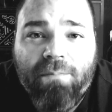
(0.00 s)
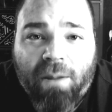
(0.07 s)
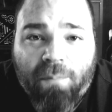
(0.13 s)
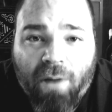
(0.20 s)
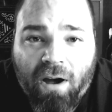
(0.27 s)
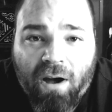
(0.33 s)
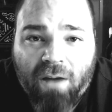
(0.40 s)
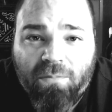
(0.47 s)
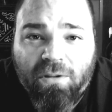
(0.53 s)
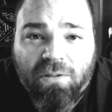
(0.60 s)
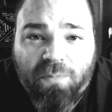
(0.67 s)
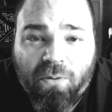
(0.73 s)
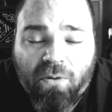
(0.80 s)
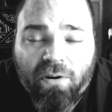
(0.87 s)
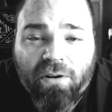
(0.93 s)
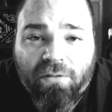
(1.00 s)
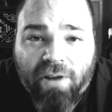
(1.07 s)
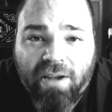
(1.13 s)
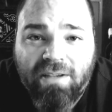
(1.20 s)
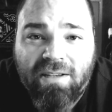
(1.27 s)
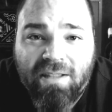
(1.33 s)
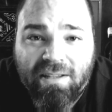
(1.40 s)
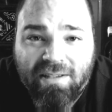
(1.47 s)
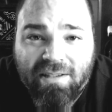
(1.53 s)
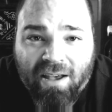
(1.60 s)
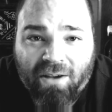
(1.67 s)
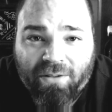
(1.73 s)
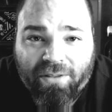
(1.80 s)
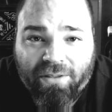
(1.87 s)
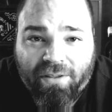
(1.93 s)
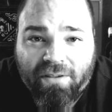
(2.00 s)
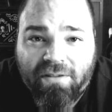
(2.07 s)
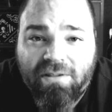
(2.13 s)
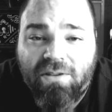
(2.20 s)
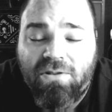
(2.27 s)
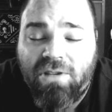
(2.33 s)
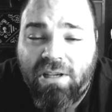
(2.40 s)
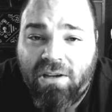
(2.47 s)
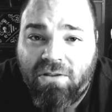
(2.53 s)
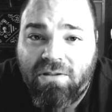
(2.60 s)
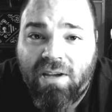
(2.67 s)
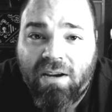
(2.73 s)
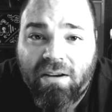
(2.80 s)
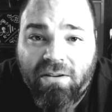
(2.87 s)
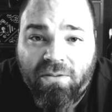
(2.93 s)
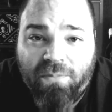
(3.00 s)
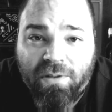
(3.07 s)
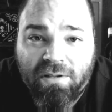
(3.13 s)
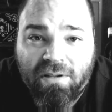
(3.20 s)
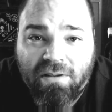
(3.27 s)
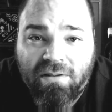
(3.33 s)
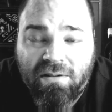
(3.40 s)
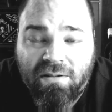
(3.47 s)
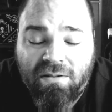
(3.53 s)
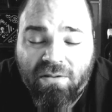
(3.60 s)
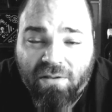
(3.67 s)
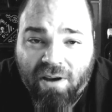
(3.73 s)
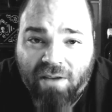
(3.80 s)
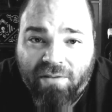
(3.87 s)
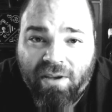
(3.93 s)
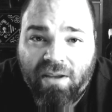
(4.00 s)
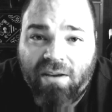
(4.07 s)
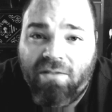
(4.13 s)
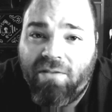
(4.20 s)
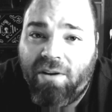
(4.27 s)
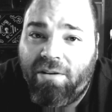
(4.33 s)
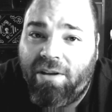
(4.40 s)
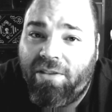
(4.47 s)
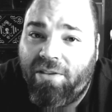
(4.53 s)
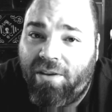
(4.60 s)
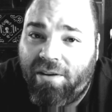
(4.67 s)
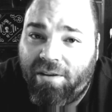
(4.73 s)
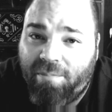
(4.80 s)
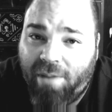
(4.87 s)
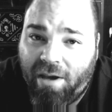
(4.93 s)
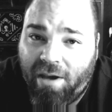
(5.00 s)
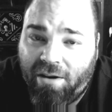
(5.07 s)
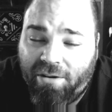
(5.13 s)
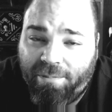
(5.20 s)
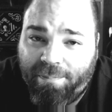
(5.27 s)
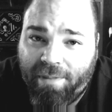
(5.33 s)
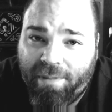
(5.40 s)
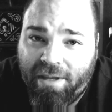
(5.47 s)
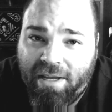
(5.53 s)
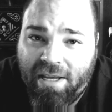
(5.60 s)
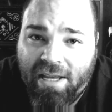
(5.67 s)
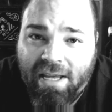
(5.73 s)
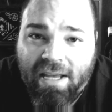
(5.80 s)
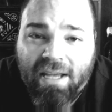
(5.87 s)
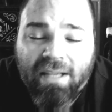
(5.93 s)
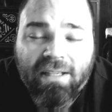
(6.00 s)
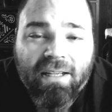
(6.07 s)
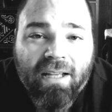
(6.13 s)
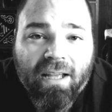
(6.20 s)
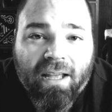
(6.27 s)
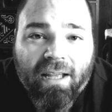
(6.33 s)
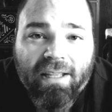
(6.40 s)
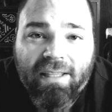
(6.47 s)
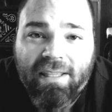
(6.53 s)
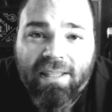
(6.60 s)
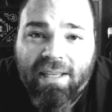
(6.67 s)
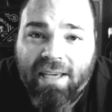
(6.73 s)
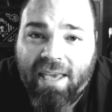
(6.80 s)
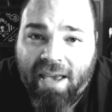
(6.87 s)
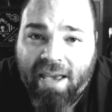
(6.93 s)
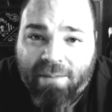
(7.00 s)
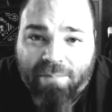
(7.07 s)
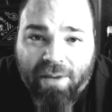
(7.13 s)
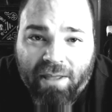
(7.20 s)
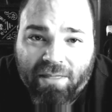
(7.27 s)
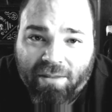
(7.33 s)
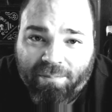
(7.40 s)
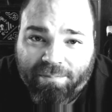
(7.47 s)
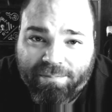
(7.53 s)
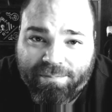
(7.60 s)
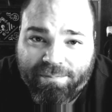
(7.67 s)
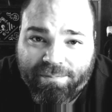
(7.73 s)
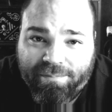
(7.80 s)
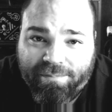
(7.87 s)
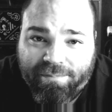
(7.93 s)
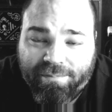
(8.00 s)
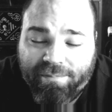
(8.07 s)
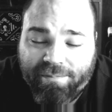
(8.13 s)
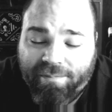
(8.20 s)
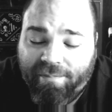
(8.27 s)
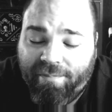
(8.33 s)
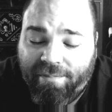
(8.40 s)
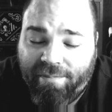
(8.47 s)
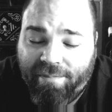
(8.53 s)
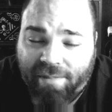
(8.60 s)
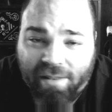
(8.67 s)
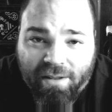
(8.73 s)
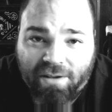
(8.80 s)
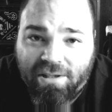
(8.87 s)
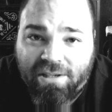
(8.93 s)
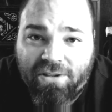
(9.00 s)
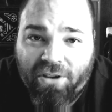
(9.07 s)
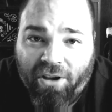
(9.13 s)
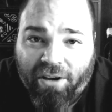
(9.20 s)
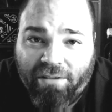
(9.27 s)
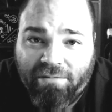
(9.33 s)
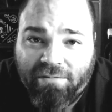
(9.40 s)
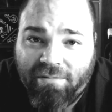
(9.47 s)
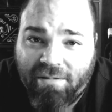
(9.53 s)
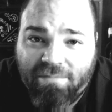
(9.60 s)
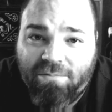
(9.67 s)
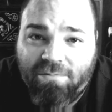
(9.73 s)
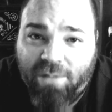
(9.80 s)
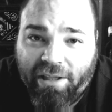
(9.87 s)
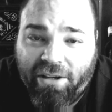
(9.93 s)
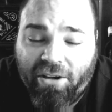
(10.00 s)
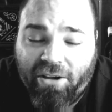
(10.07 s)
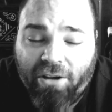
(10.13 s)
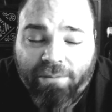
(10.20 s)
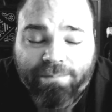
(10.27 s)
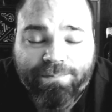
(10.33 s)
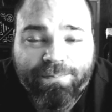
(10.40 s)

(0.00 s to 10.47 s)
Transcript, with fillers: My mom was born and raised in the South, so she knows how to do biscuits and gravy in a very authentic manner. You can't beat them. They're just good. Really good.